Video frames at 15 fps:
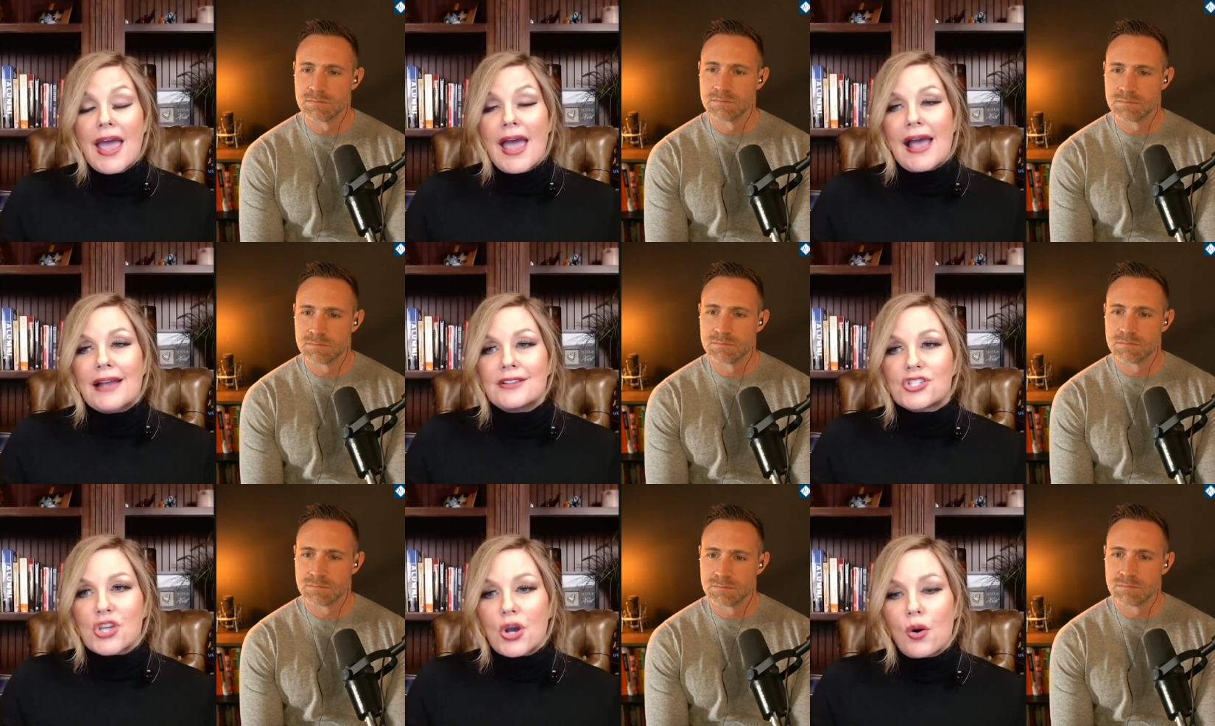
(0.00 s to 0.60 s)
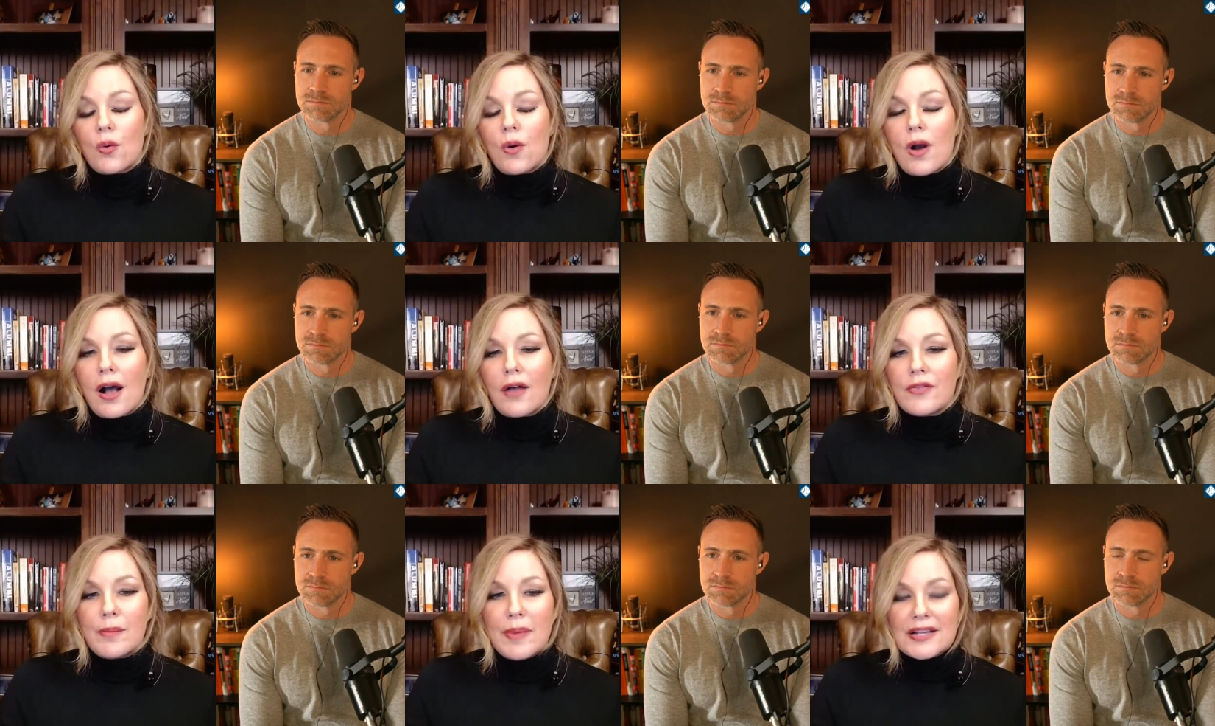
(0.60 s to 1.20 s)
Speaker 1: And so uh,
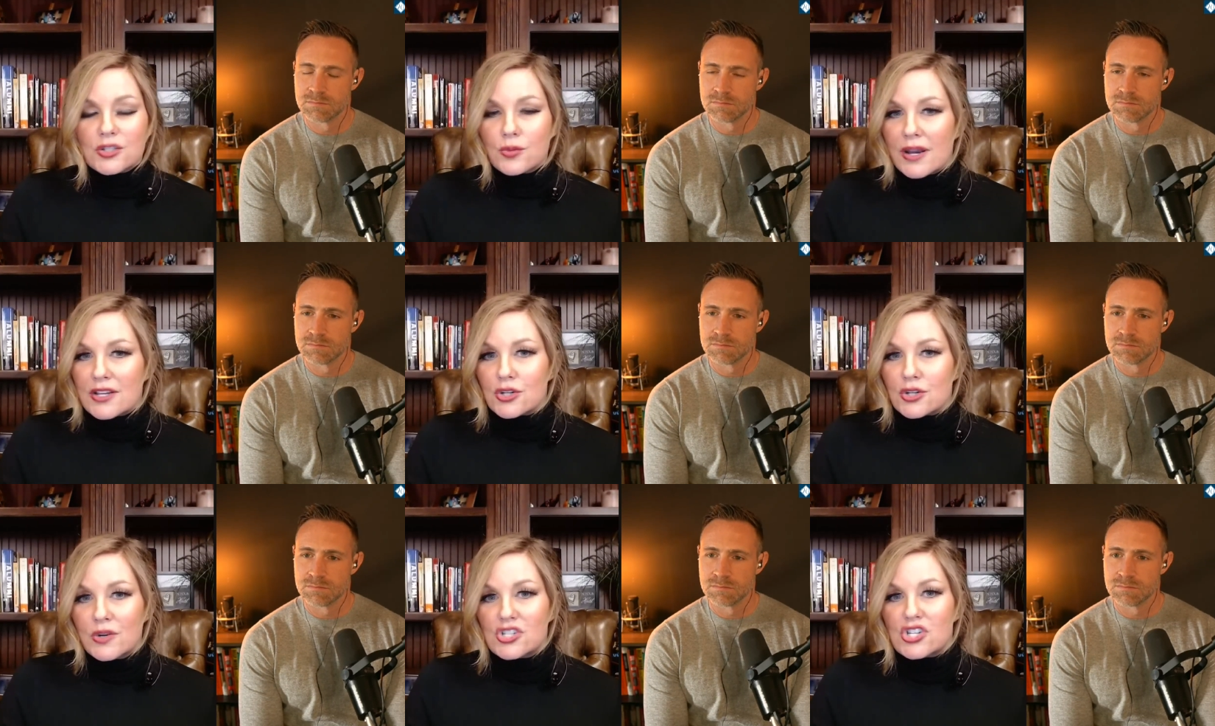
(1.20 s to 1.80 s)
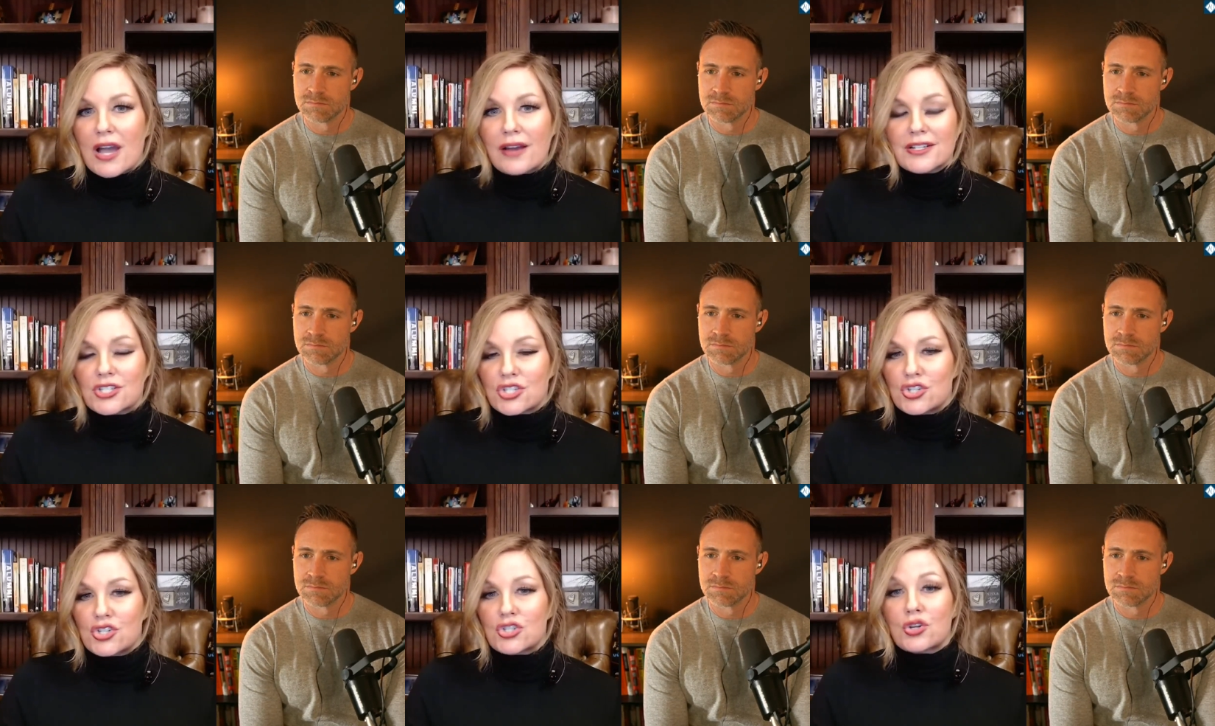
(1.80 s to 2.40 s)
the best way to reach out that is
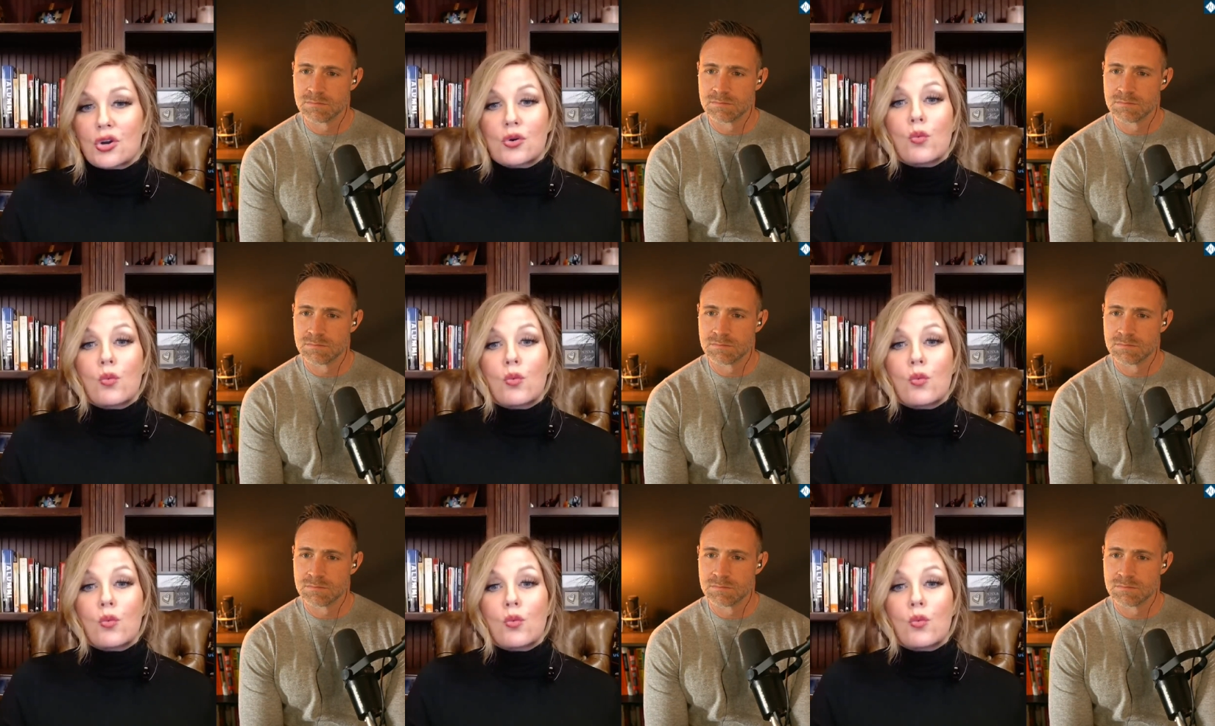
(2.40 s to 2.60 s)
to just go to